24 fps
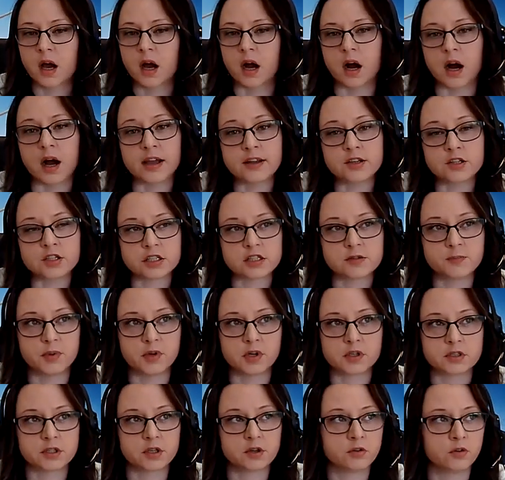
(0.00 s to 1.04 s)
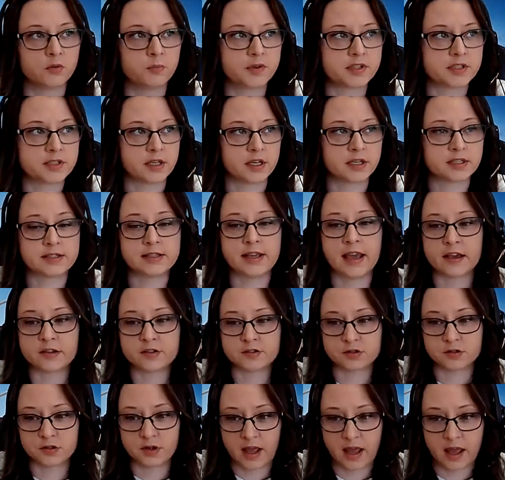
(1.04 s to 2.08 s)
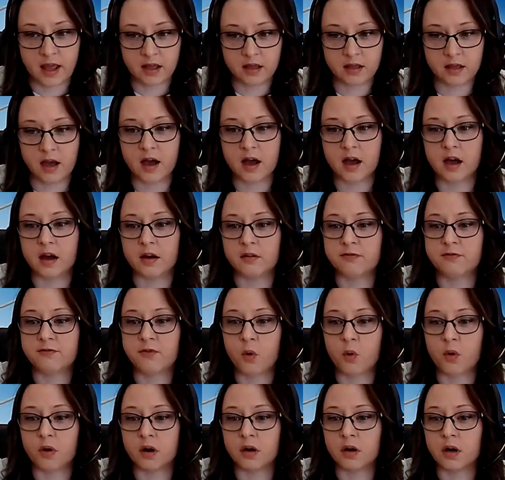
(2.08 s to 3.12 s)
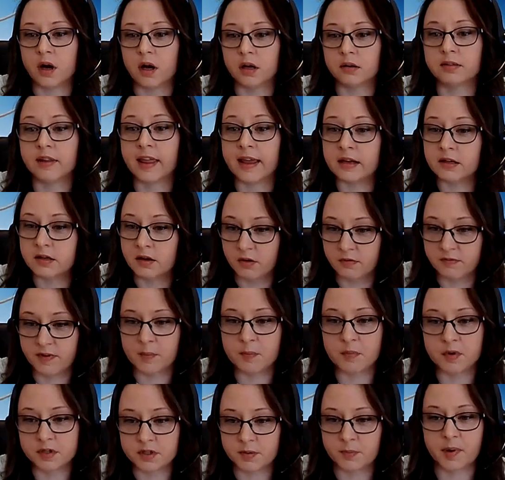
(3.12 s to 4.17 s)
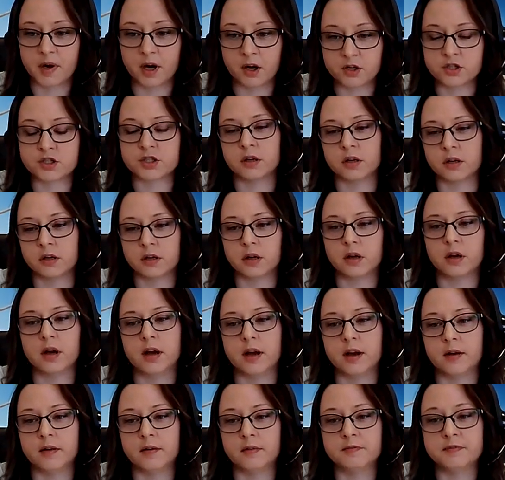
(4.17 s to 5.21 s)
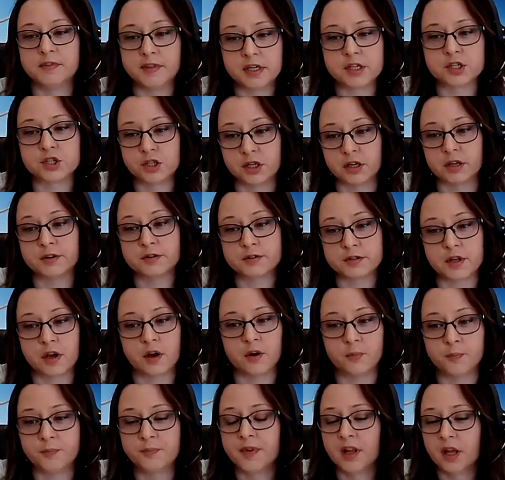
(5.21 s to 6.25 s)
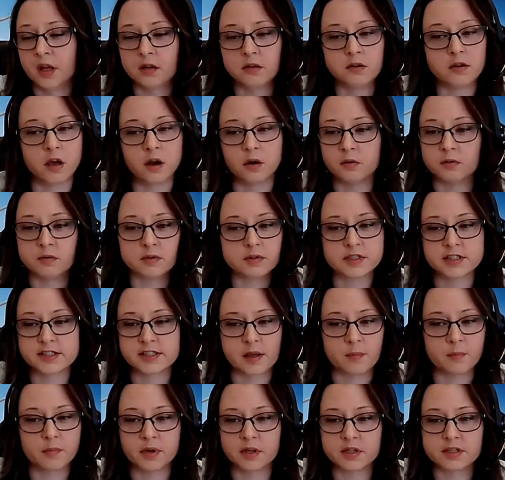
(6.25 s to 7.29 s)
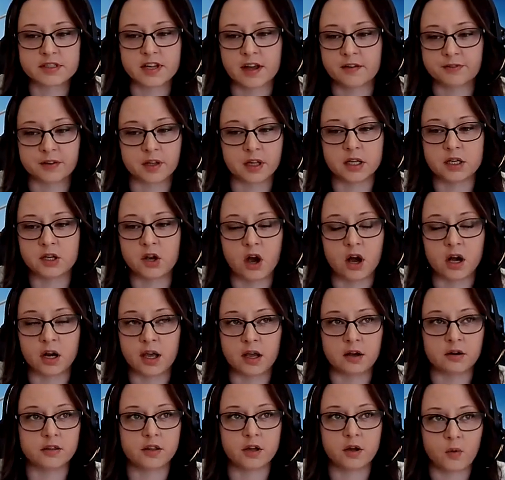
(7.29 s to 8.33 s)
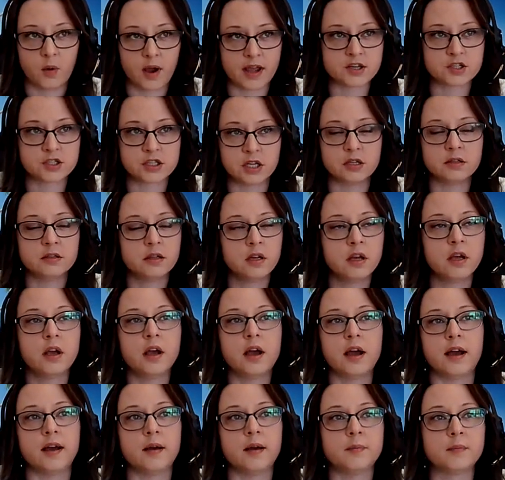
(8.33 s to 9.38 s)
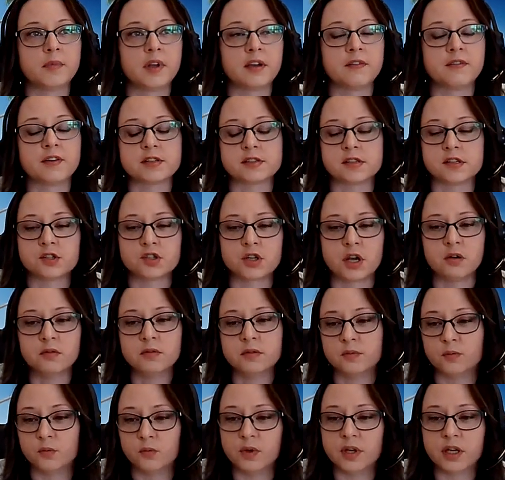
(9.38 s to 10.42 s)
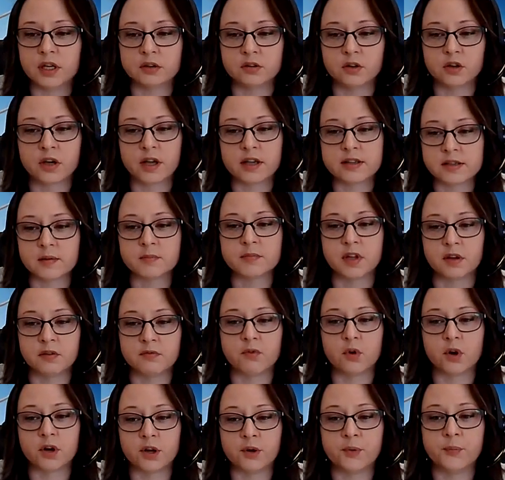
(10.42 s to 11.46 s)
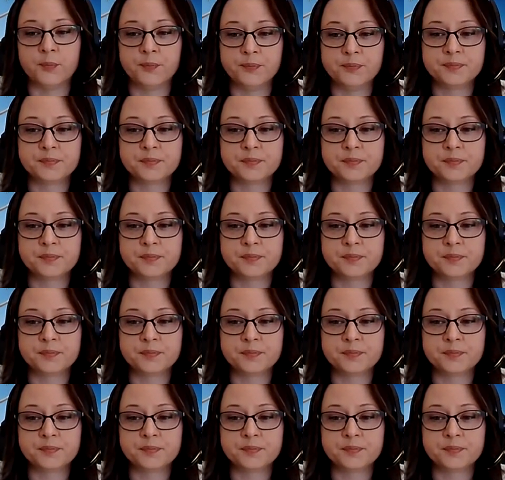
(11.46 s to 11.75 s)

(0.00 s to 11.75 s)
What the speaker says: I just booked a group of 6 yesterday for a late November departure of this year. So no, December is definitely not out of the question. Give us a shout and we can look at something for you.